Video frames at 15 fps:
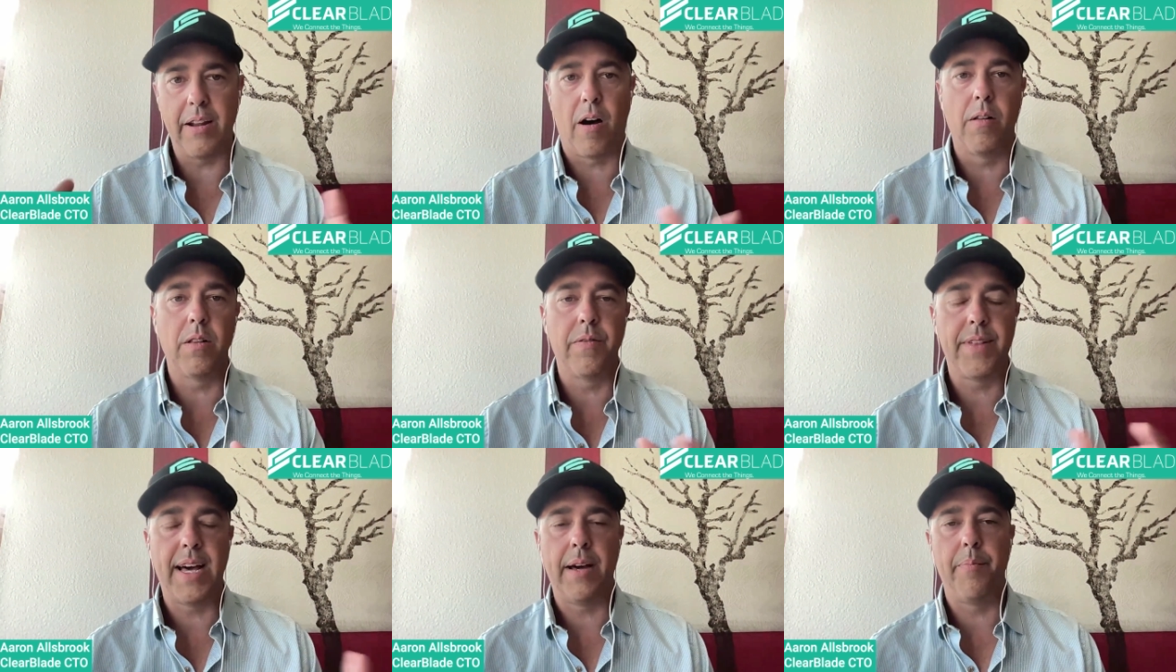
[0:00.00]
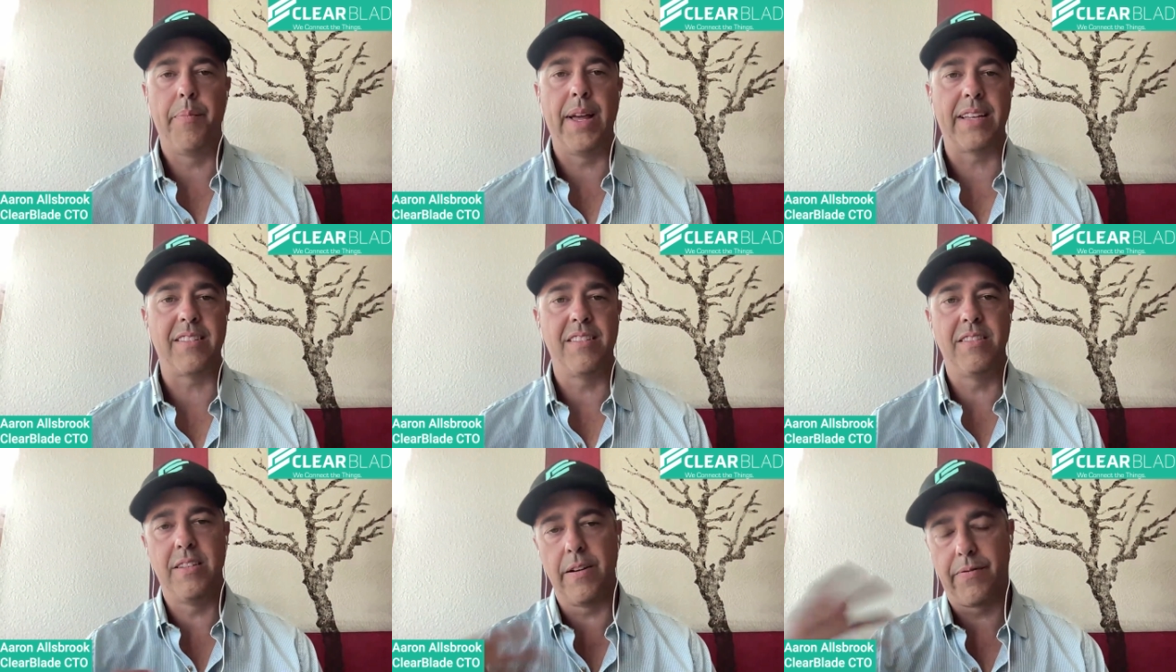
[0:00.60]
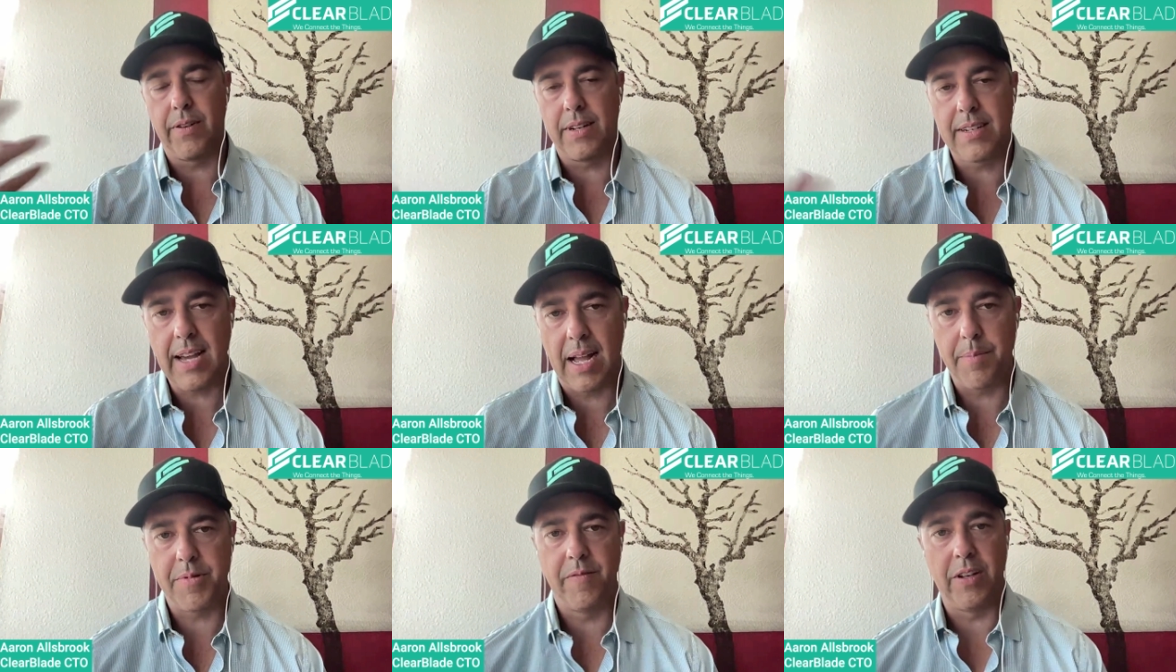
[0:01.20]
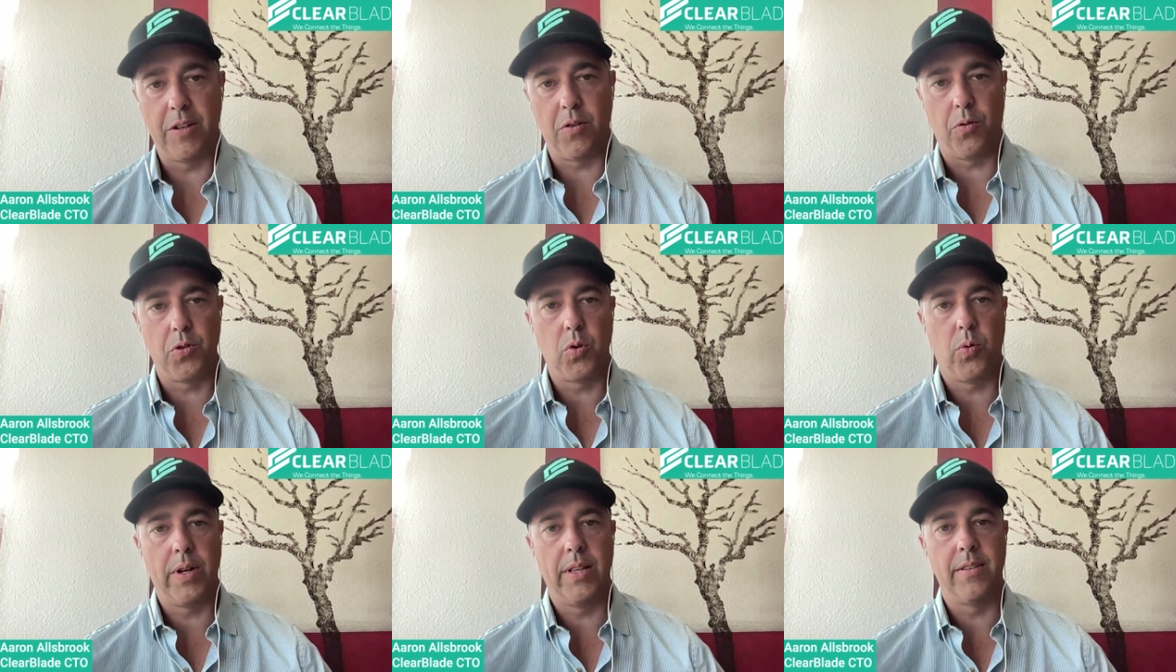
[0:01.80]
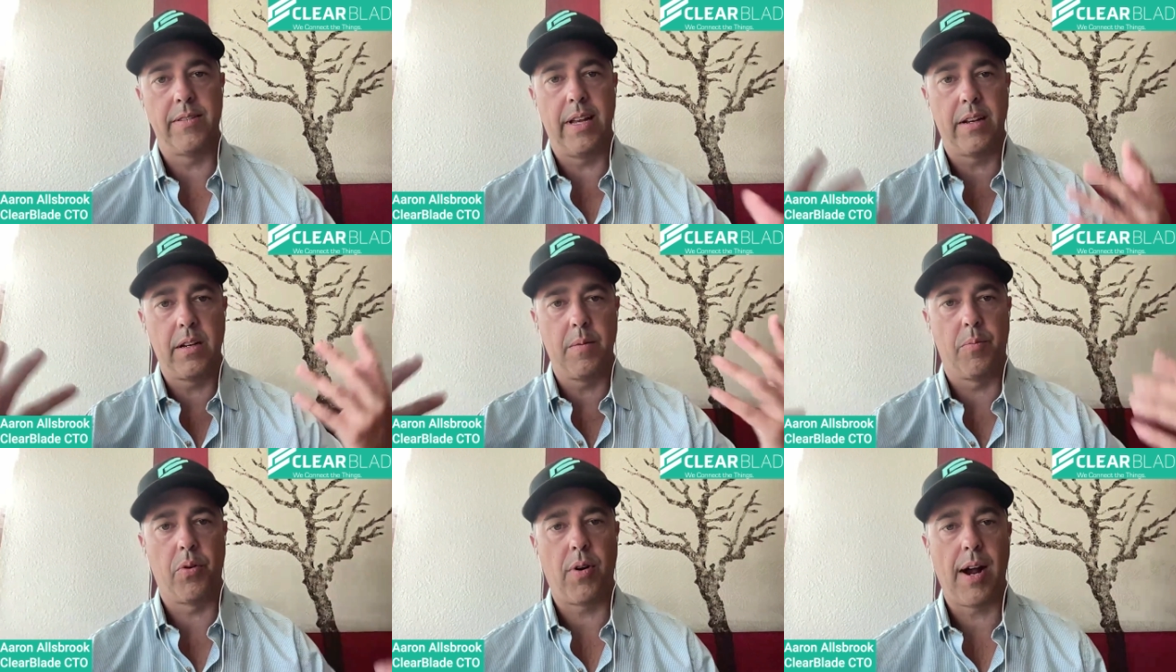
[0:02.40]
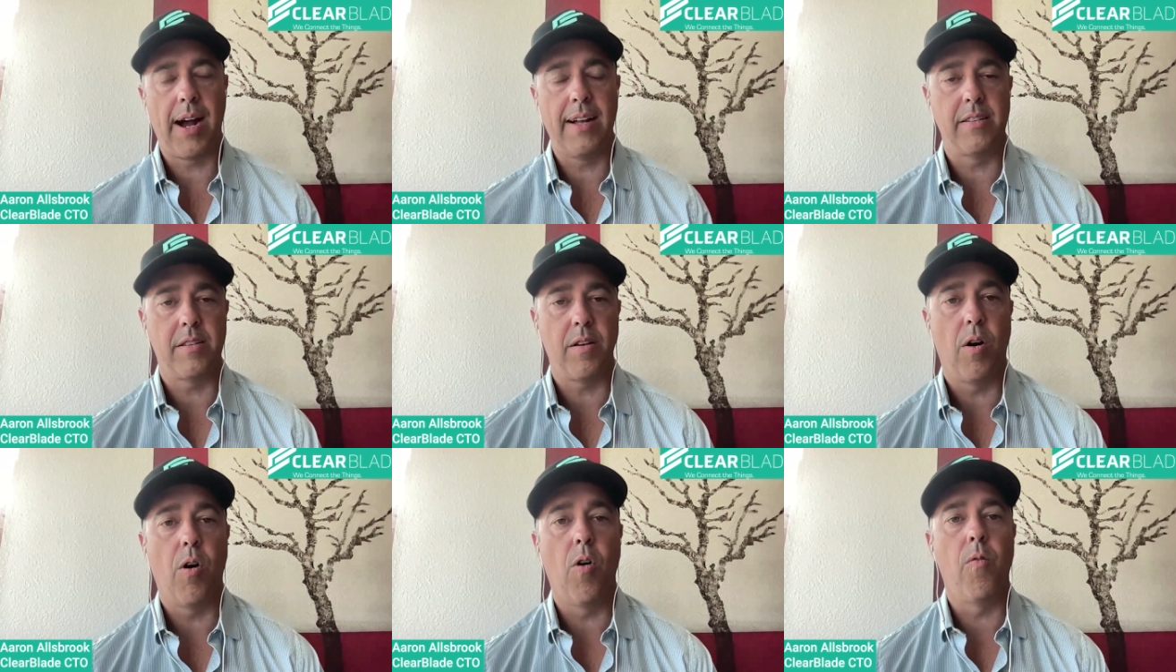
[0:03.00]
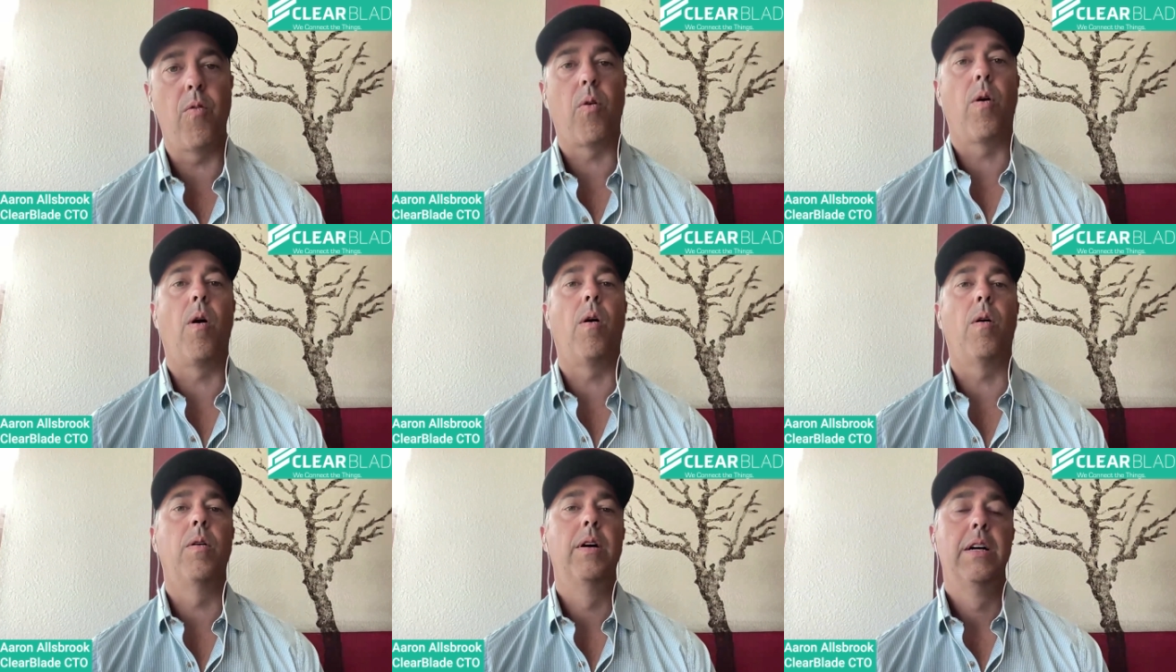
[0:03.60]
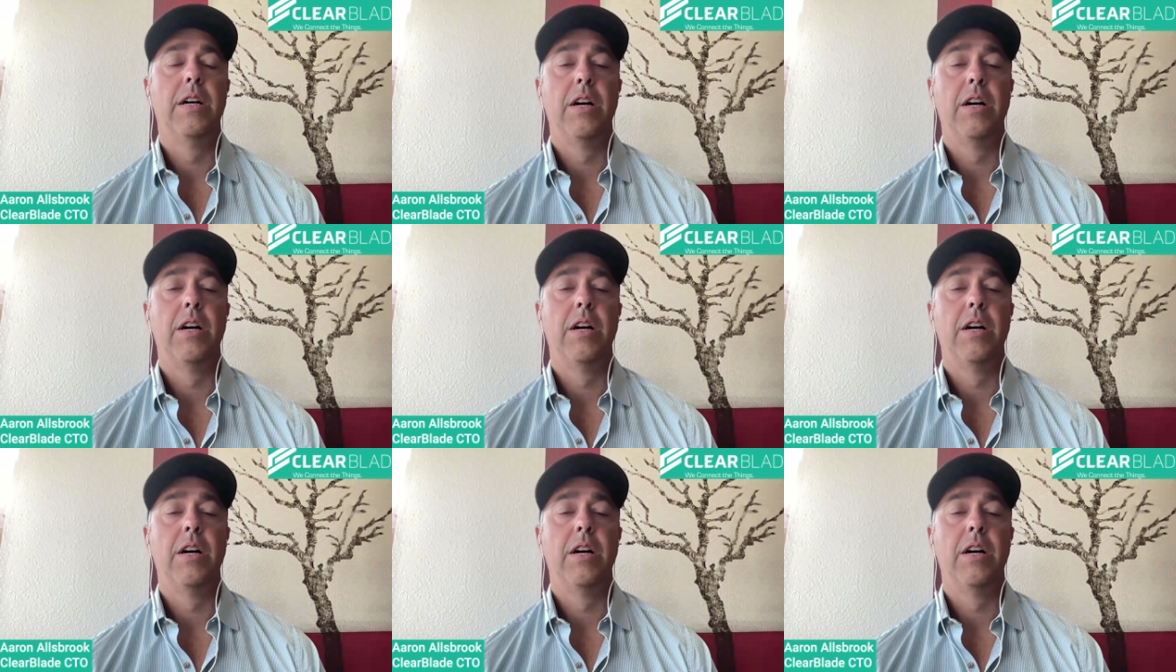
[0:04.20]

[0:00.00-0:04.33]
All of that makes different types of digital twins that comprise the overall